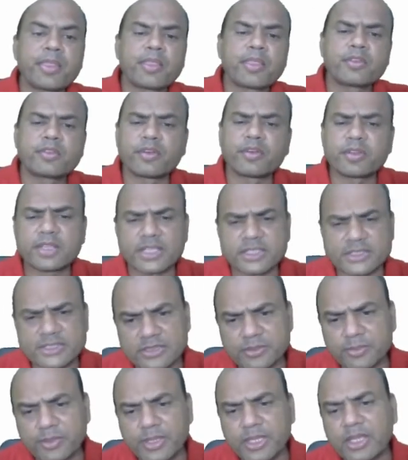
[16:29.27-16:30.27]
So this is
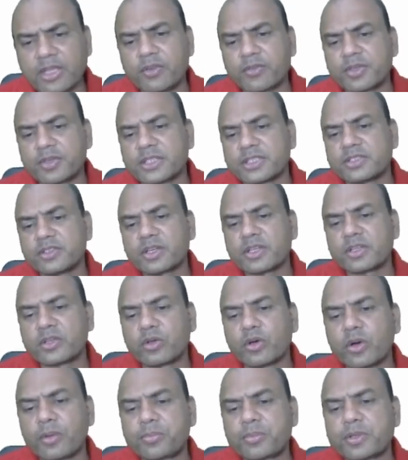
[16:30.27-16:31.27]
the meaning of this. You can
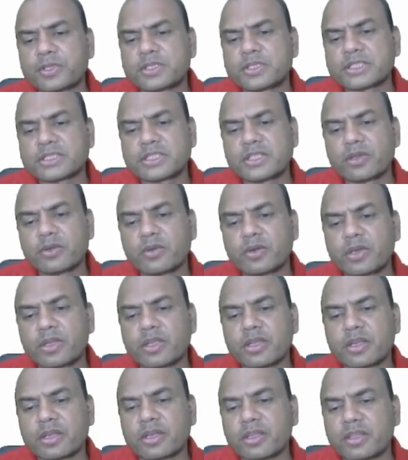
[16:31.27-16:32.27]
go up to 60 over
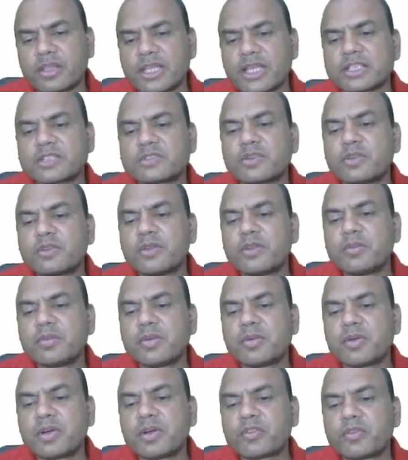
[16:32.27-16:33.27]
here. Last one will be
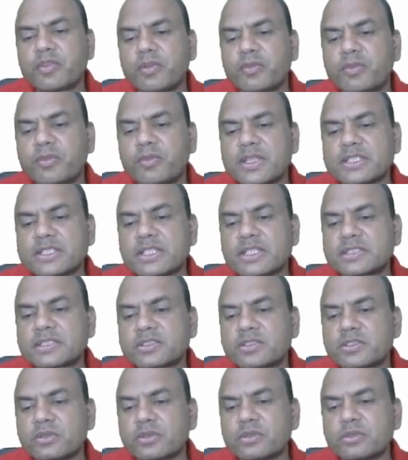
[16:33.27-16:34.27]
what? 56
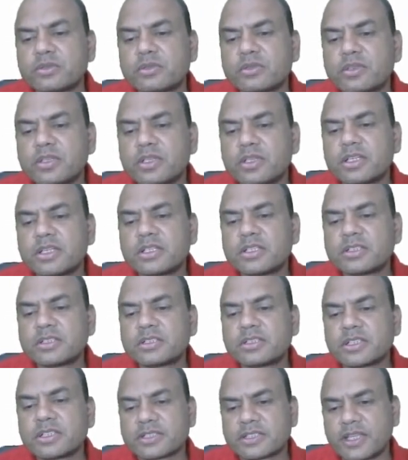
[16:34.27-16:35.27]
to
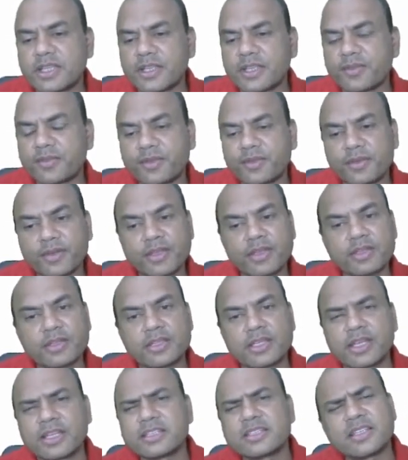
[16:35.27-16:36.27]
60. Okay.
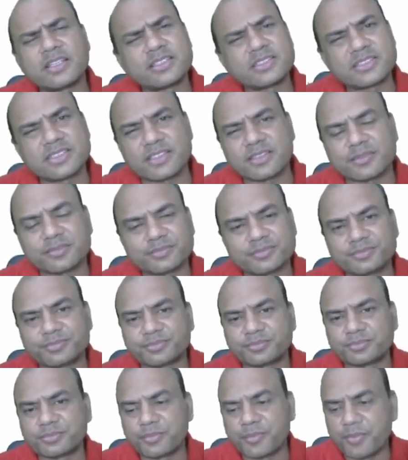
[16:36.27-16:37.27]
That is the answer.
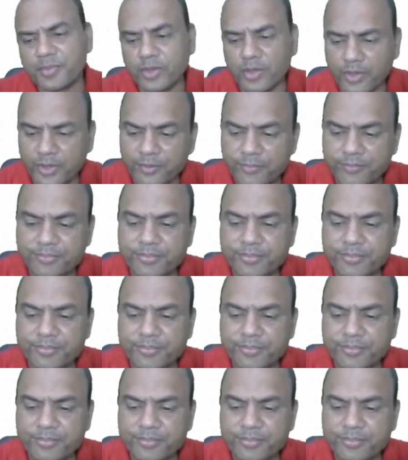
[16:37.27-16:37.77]
Okay.